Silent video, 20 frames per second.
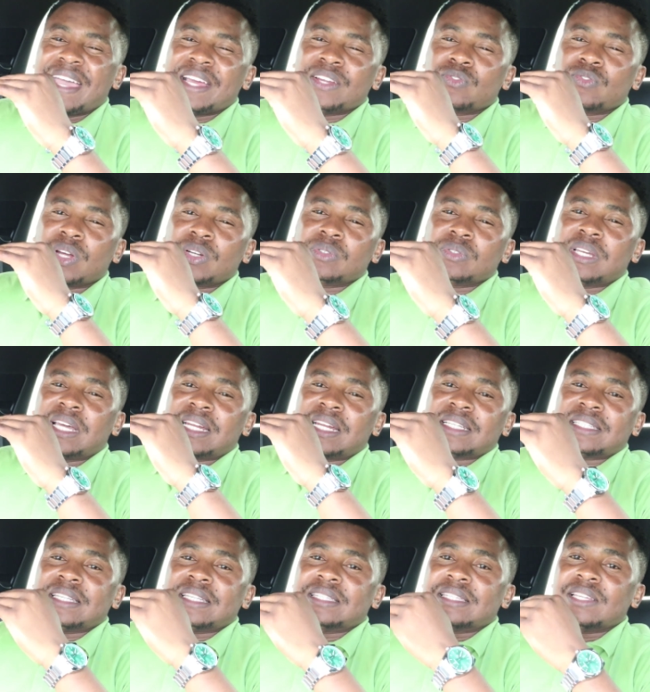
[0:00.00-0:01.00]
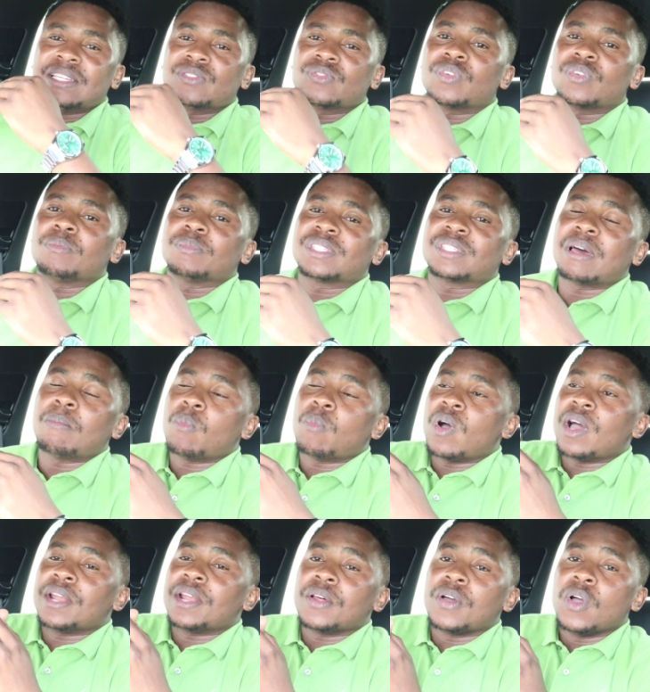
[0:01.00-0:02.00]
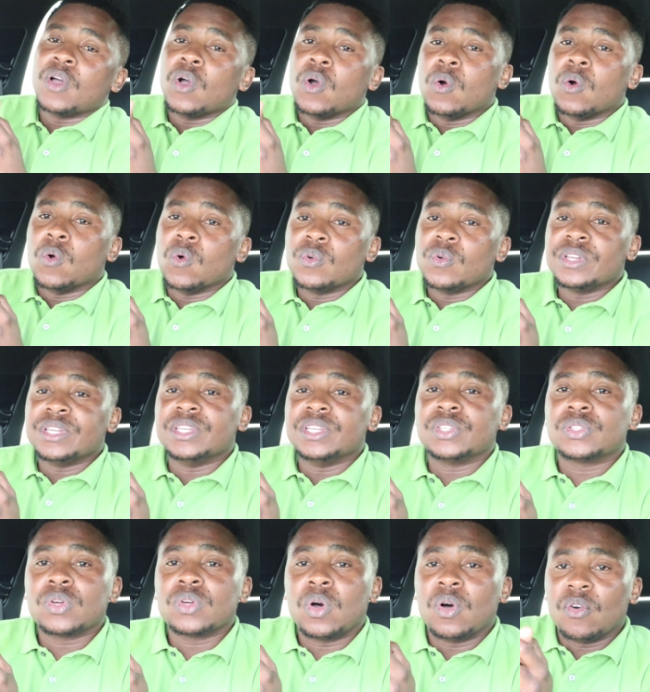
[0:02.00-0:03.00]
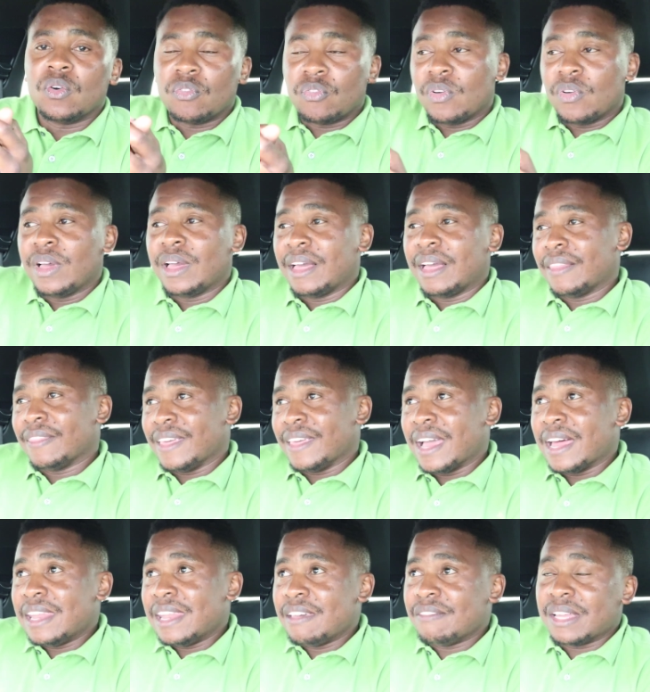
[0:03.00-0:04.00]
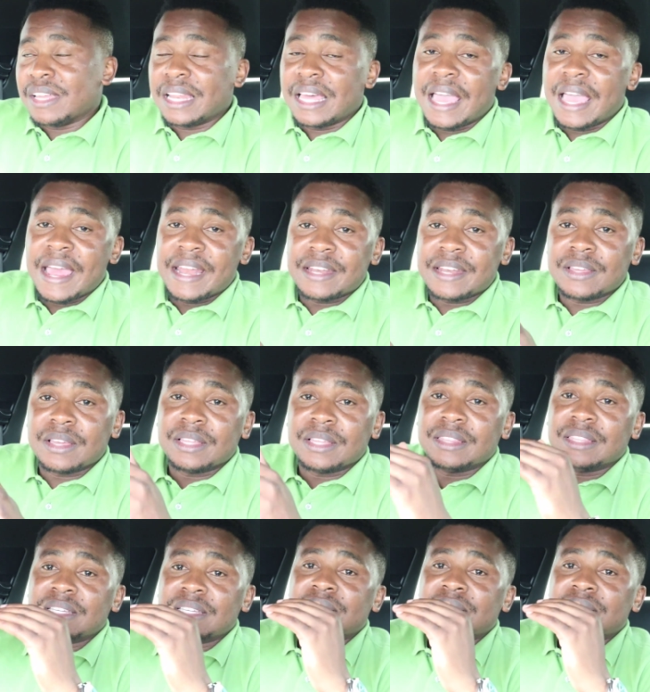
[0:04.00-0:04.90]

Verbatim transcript: and try to get assistance from someone who is of their level and in